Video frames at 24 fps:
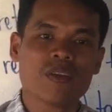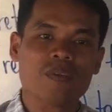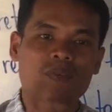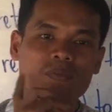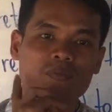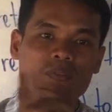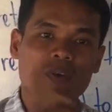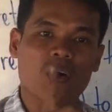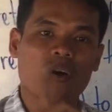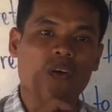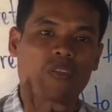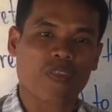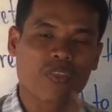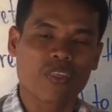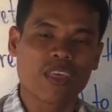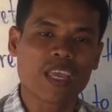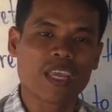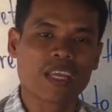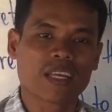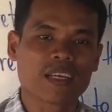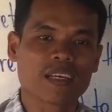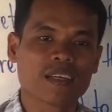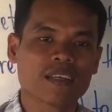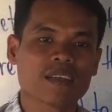For
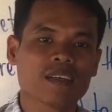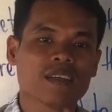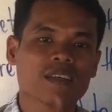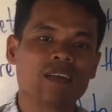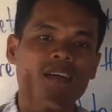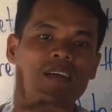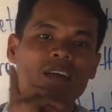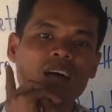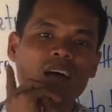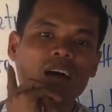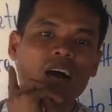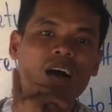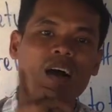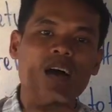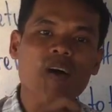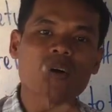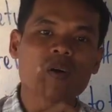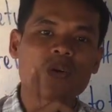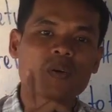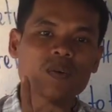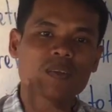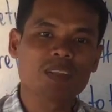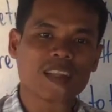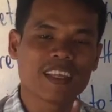thing,
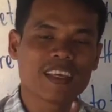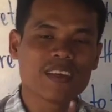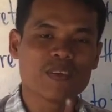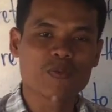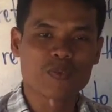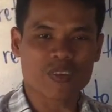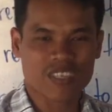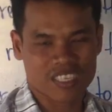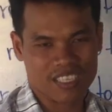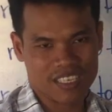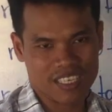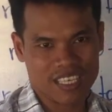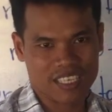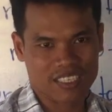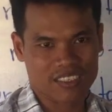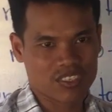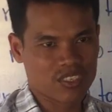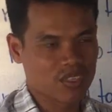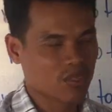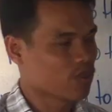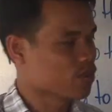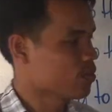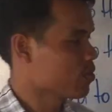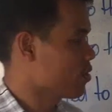only which
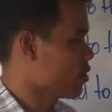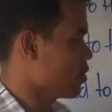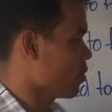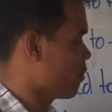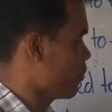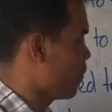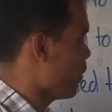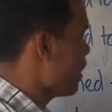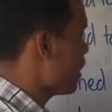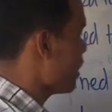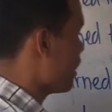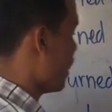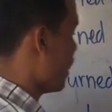is you. So we